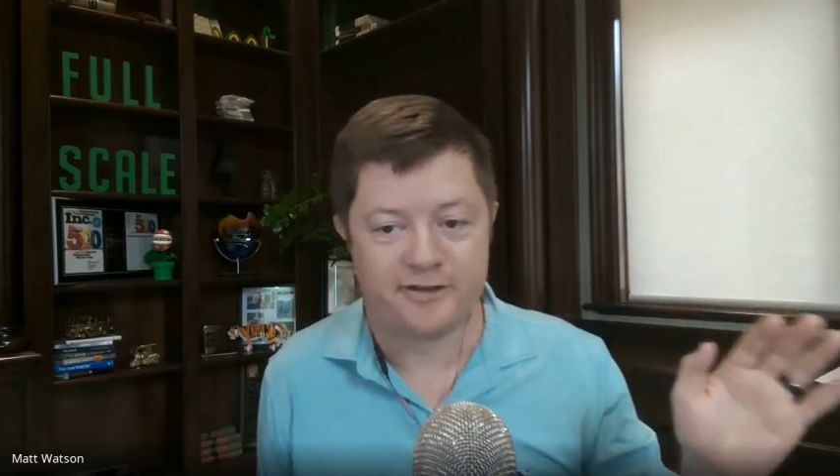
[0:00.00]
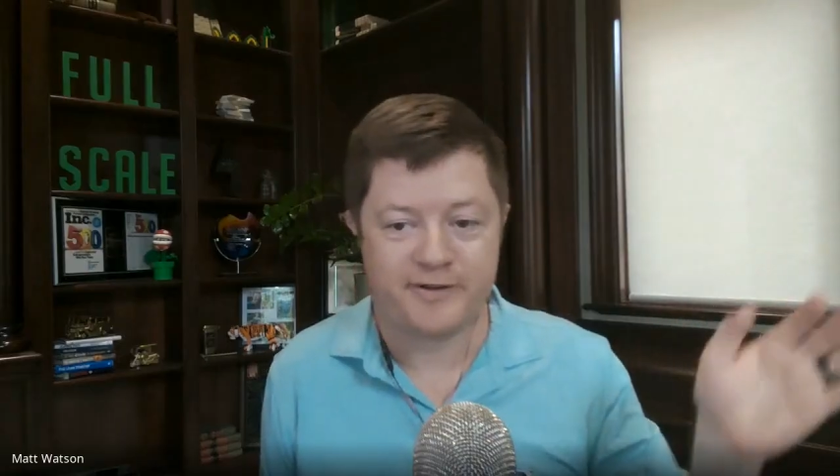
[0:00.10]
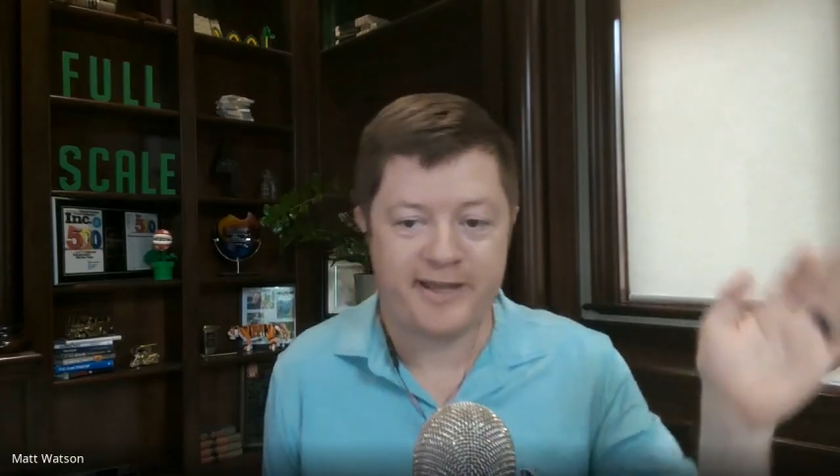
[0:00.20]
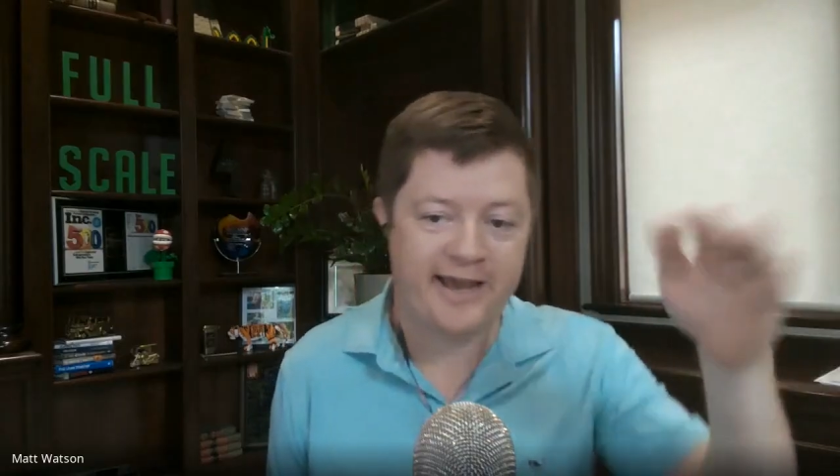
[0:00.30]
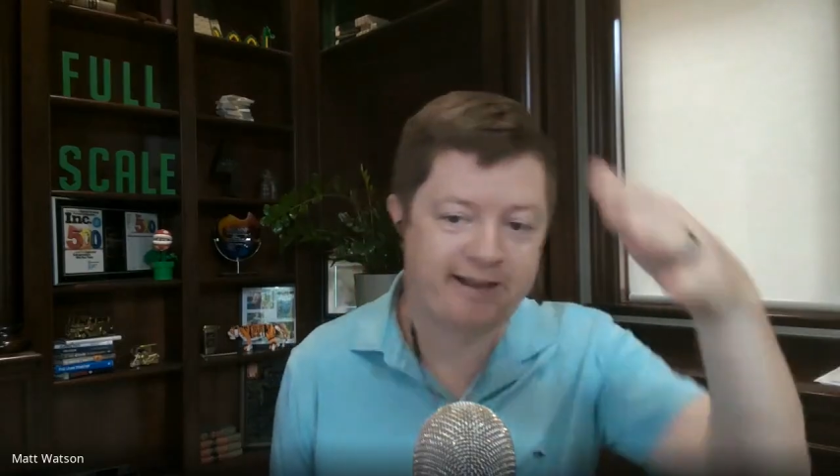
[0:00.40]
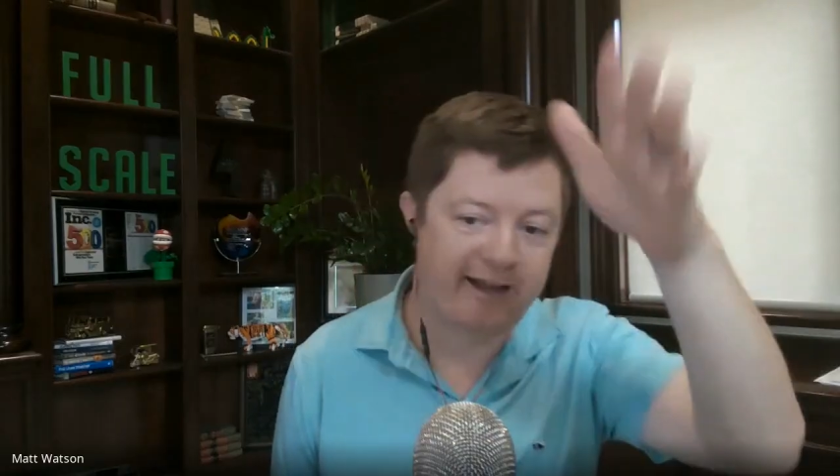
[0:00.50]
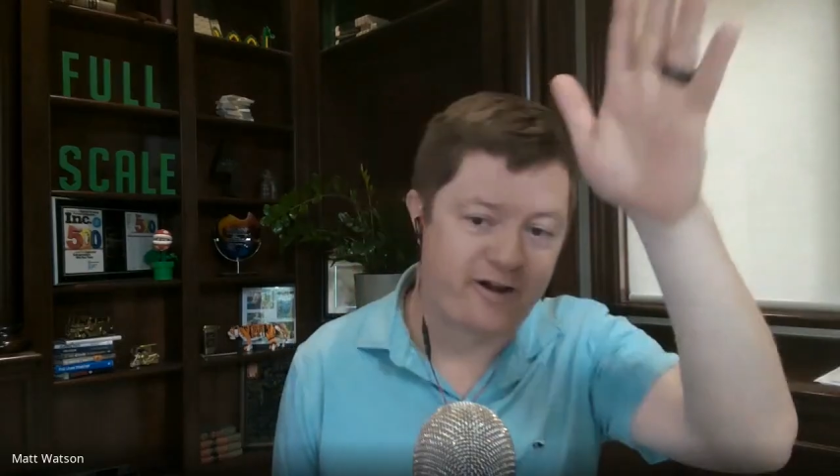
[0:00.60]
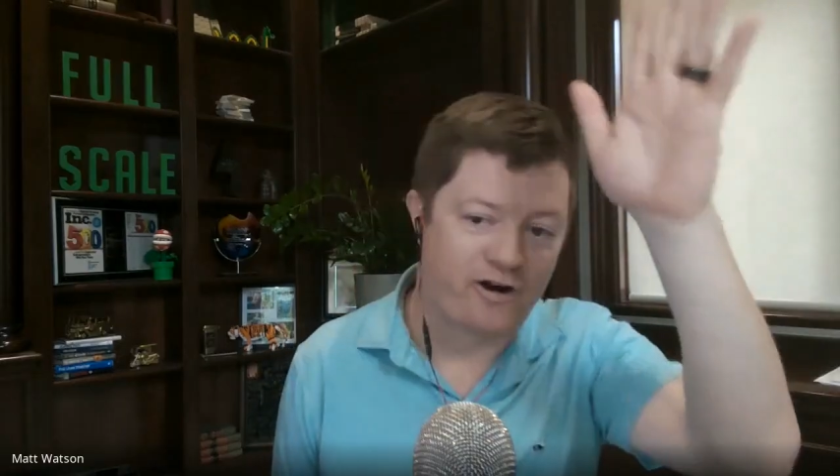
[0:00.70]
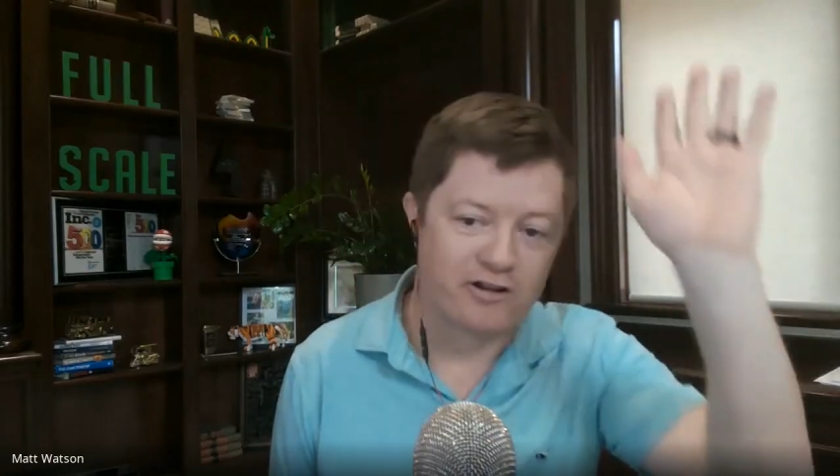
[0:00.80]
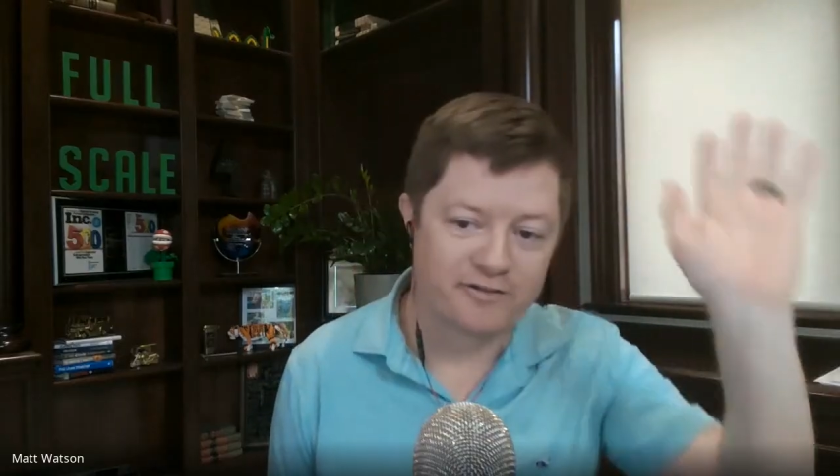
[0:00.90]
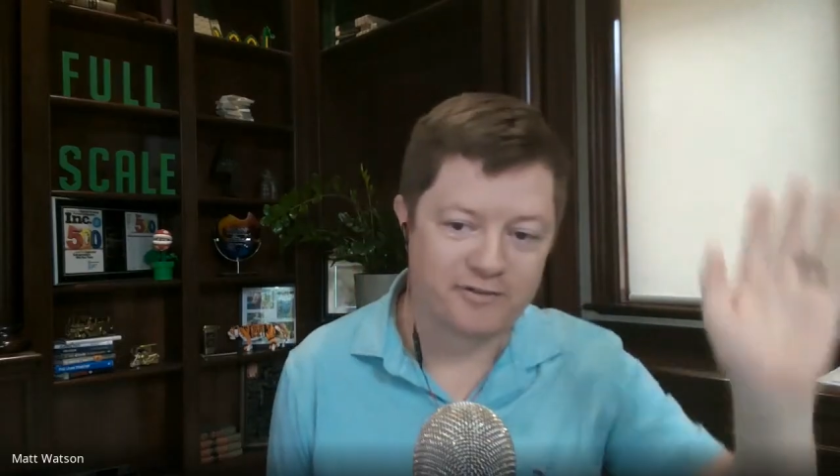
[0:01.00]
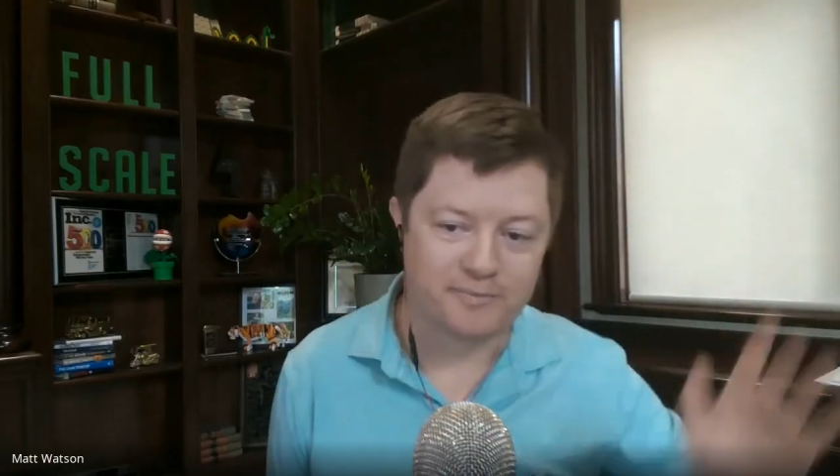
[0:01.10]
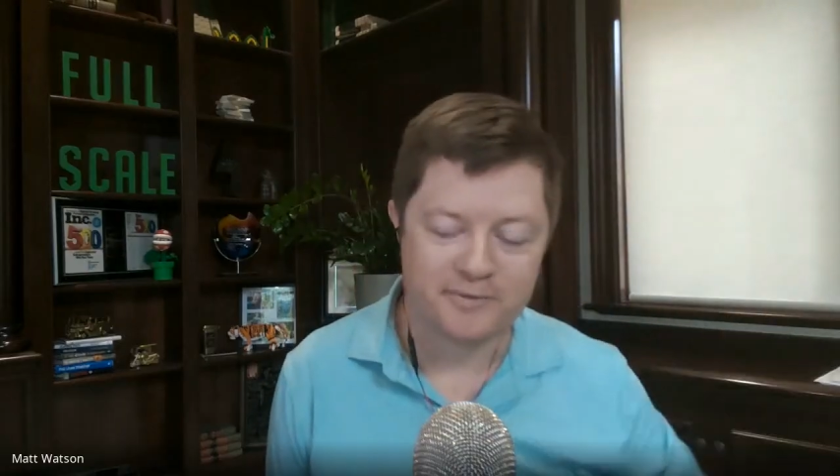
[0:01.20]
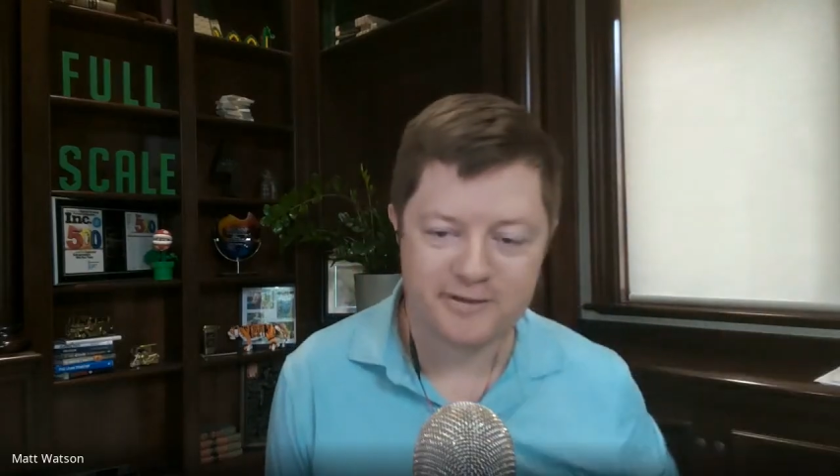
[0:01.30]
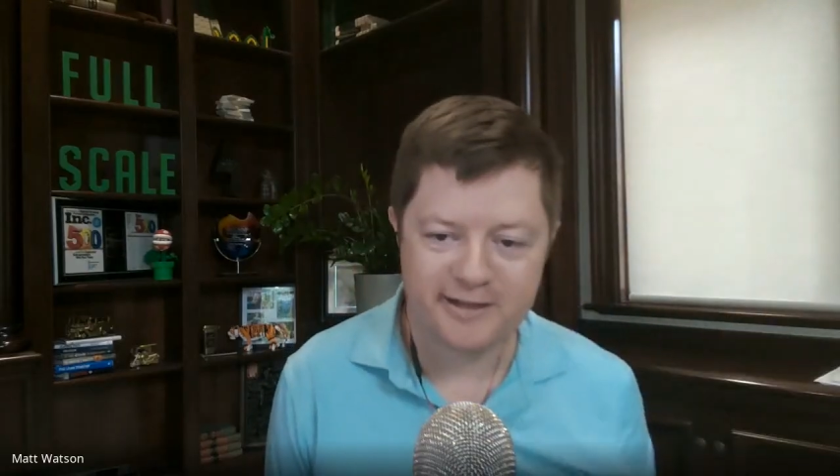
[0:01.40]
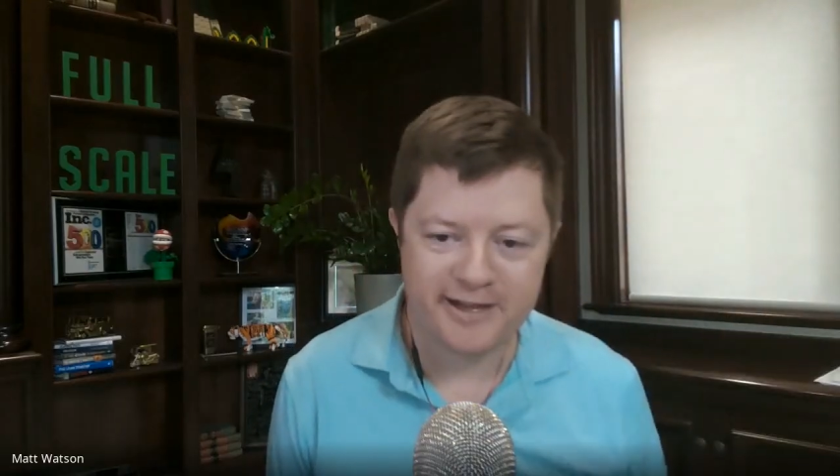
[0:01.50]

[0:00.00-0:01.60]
so he had like all of them.